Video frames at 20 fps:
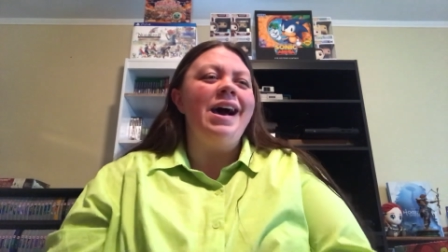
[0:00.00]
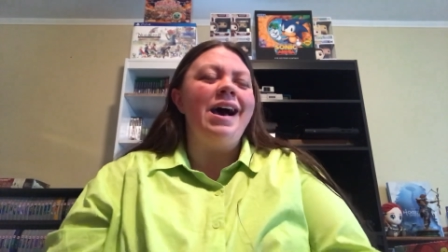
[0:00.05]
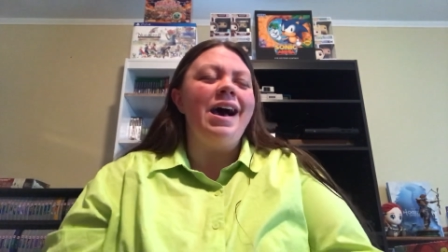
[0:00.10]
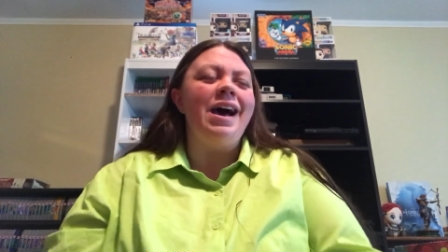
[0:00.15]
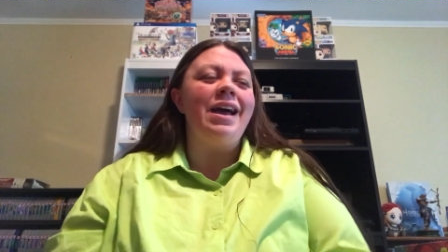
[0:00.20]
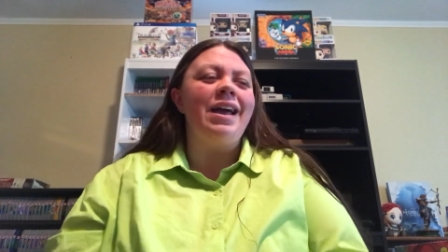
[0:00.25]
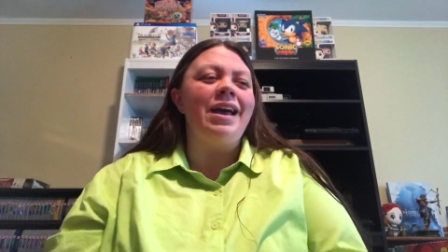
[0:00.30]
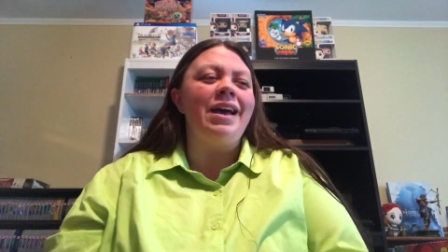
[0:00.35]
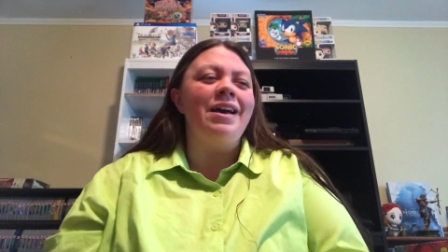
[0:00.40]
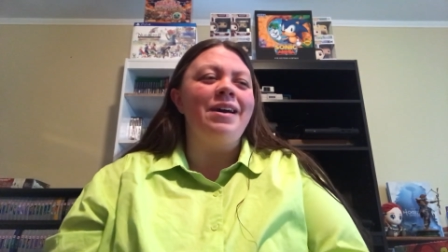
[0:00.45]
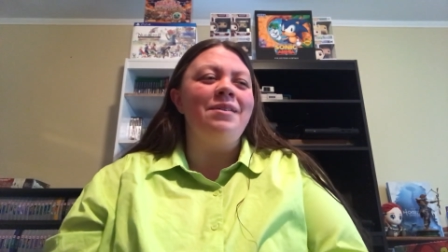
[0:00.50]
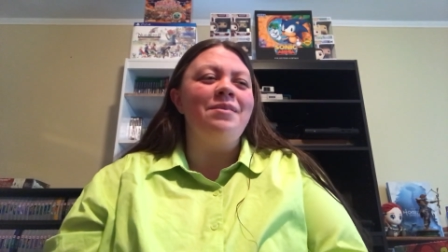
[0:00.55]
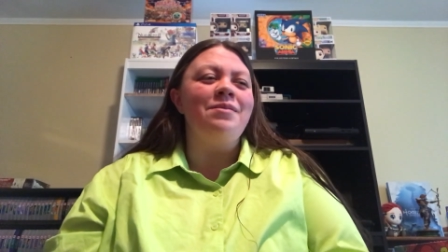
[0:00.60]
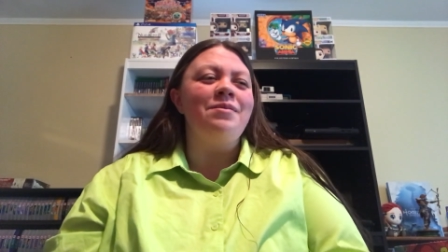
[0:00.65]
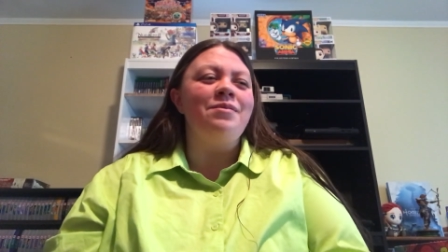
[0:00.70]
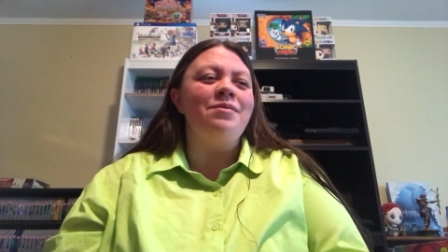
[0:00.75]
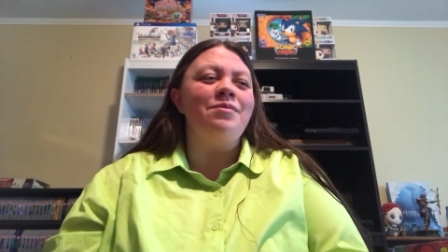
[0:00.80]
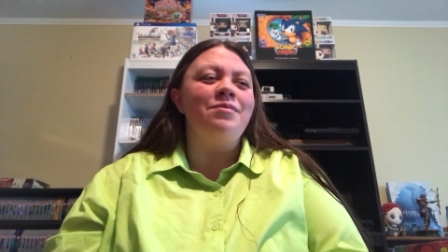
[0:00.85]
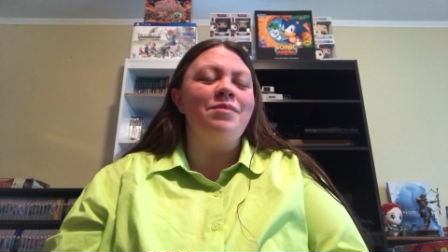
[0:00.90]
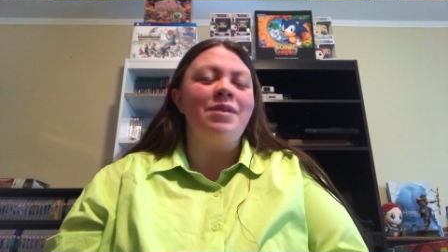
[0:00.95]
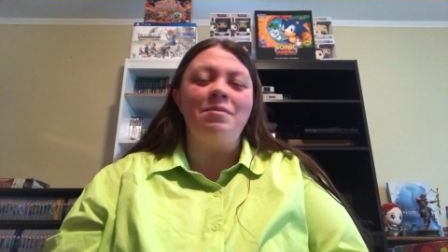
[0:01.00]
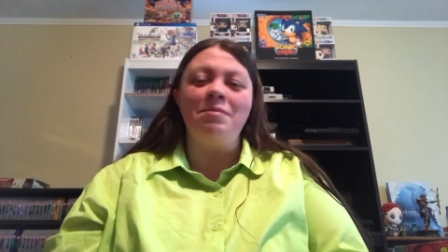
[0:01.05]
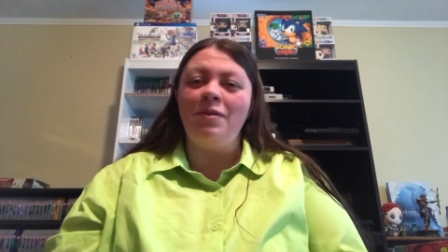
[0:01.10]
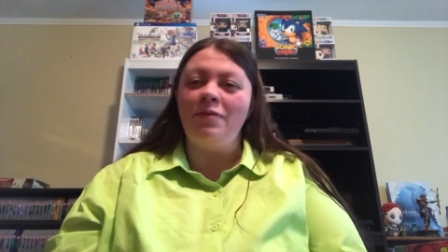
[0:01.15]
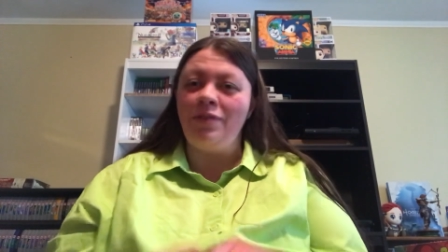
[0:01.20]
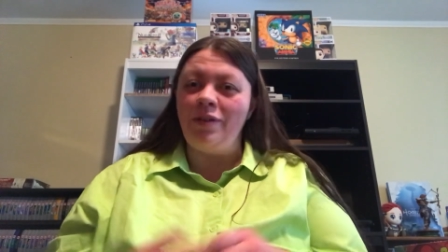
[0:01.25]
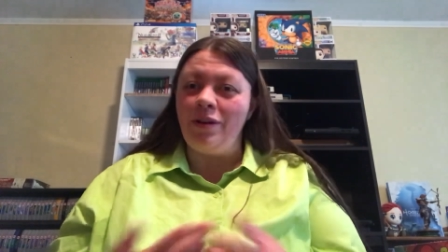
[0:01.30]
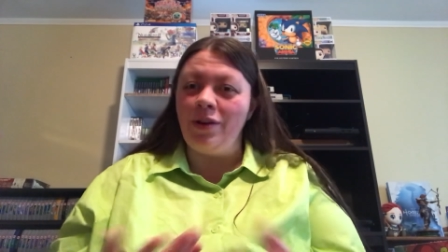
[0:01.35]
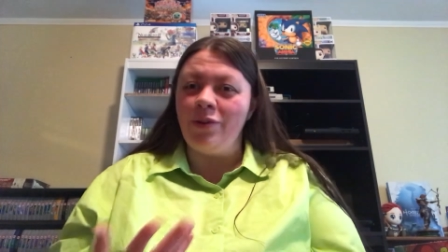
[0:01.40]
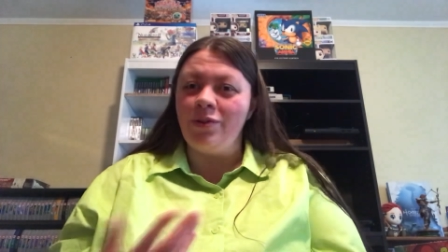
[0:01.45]
I am a
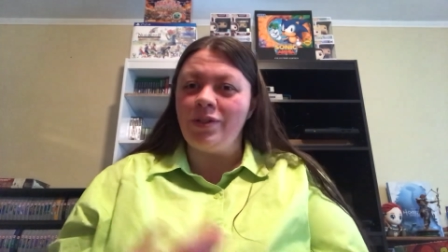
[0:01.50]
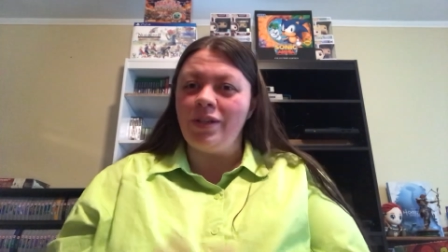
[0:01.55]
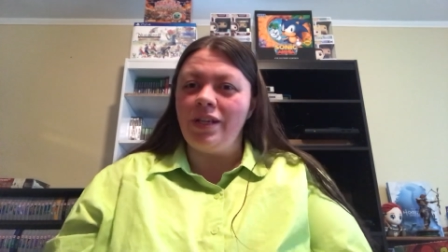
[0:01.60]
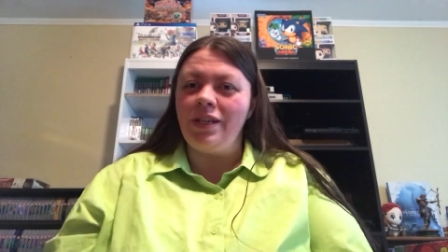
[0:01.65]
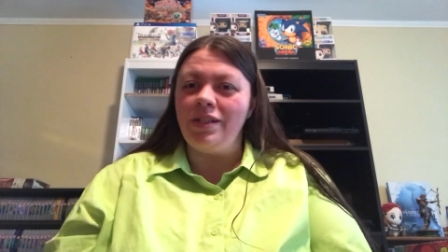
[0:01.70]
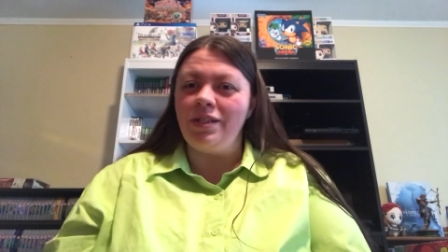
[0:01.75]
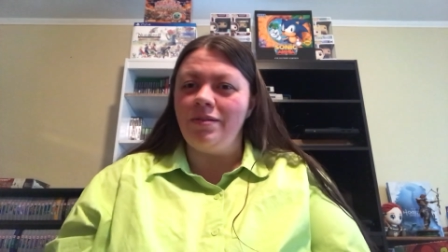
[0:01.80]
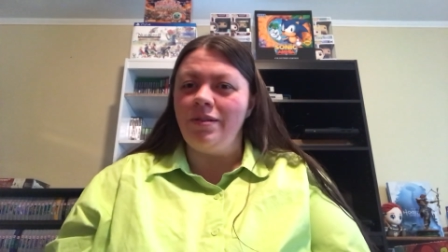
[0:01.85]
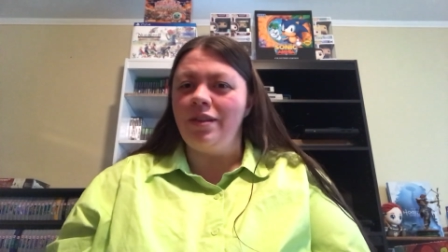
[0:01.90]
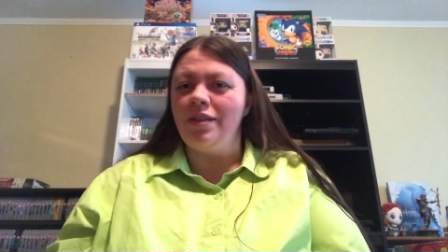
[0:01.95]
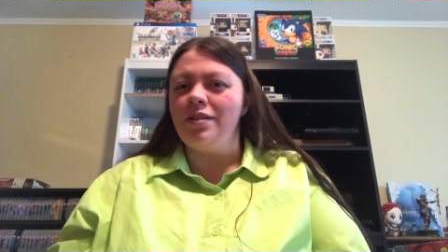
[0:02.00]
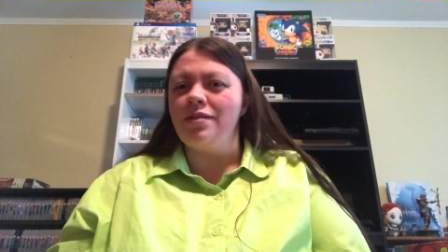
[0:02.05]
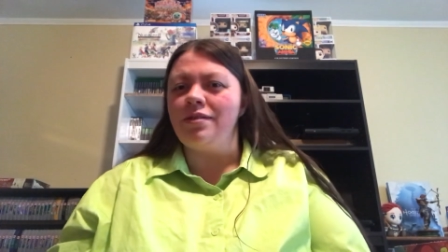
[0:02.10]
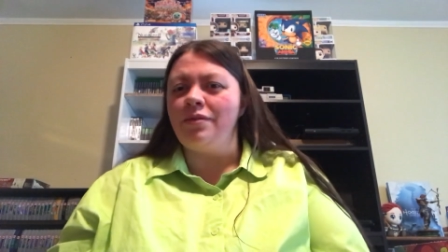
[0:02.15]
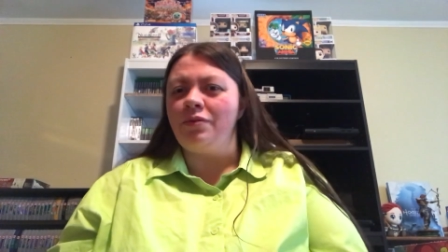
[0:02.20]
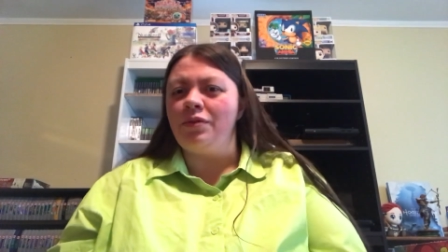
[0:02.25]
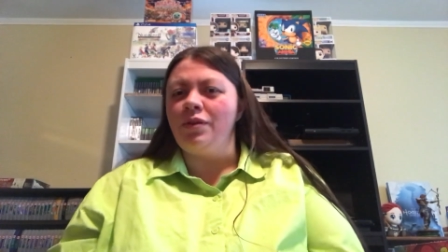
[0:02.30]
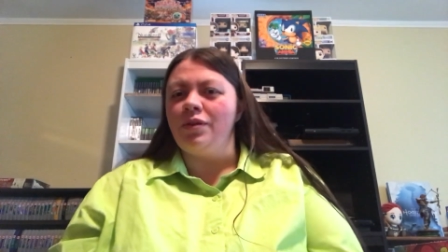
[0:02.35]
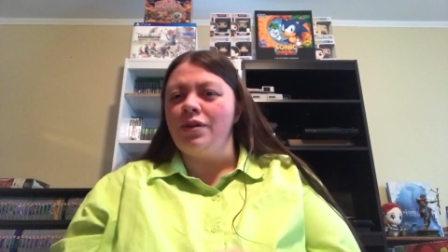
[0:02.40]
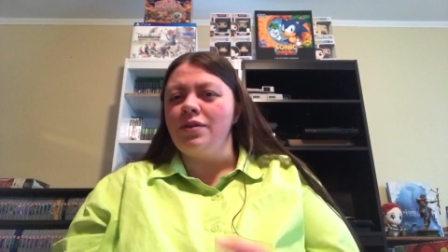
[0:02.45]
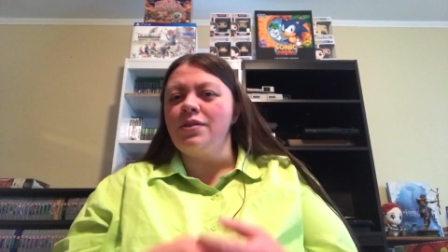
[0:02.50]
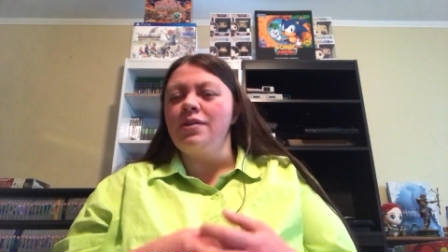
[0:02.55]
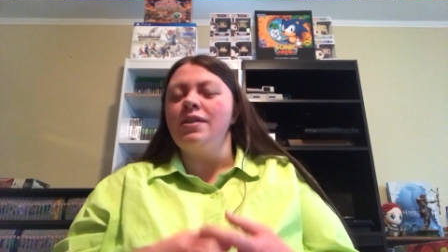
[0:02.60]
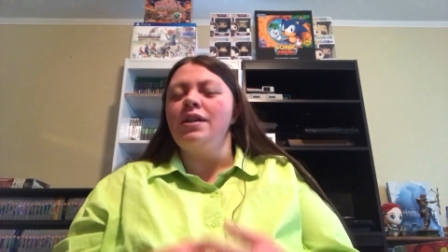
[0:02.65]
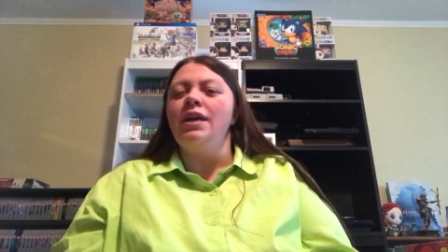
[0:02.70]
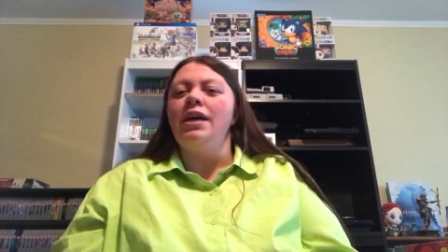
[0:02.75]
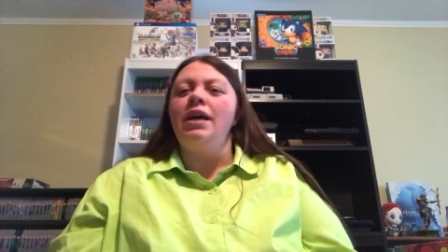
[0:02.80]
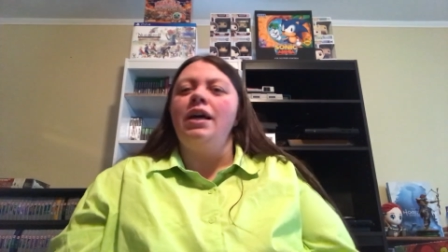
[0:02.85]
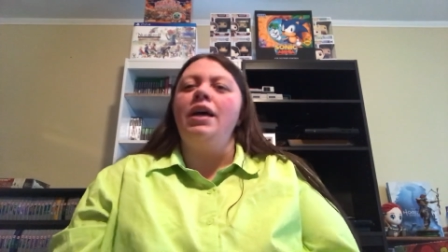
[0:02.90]
few years late doing this, of course.